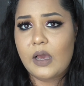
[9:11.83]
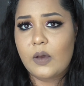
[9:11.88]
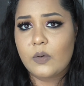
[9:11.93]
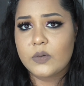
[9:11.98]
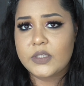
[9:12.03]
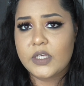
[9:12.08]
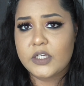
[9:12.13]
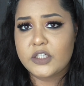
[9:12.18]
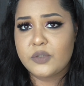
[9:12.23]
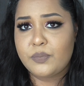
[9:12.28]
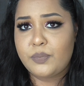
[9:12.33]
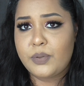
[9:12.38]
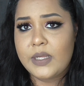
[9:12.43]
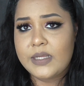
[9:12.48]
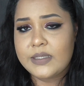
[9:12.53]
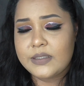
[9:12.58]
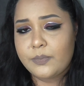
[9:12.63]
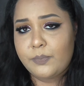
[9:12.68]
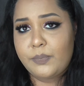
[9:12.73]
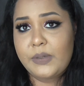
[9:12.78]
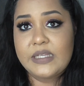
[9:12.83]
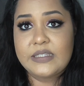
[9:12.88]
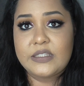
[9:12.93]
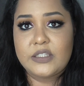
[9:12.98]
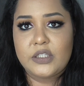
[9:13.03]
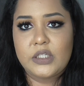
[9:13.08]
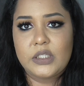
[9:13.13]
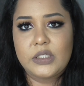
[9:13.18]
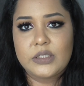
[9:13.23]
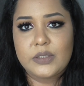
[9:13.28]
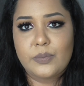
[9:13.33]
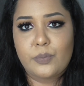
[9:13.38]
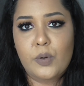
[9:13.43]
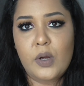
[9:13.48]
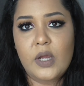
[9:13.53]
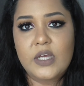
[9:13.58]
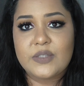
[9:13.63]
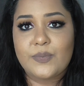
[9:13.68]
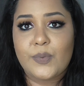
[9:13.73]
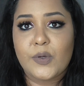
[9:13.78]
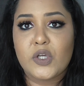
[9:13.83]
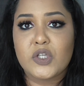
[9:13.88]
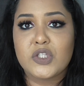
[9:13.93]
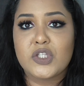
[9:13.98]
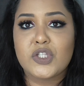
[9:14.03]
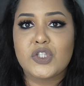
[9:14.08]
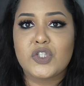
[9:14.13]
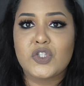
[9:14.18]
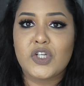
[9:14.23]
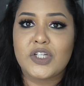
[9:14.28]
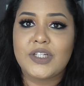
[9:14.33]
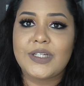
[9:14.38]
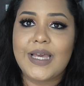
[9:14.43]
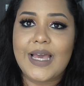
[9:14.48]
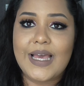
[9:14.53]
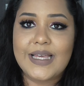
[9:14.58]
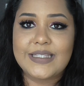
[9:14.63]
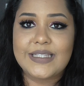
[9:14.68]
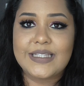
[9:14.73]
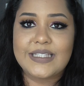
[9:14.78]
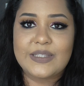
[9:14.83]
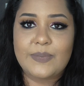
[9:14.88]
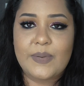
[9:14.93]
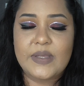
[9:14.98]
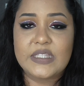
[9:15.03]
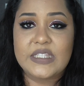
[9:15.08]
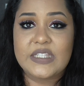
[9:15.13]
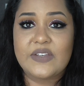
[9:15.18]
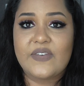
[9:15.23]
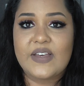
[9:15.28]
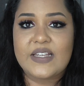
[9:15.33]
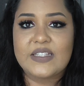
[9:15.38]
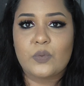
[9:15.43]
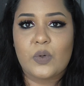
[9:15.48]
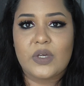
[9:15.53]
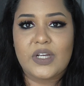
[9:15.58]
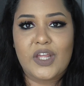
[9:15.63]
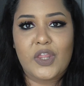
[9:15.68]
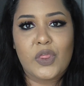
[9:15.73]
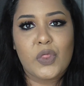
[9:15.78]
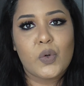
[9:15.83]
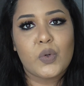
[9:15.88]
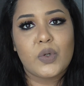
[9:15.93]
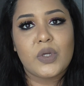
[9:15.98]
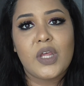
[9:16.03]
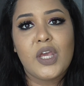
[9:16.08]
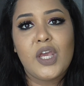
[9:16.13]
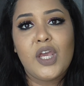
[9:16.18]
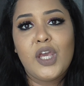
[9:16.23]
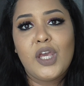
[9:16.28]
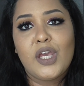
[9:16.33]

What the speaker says: I was actually pleasantly surprised, because it's not as expensive as what I thought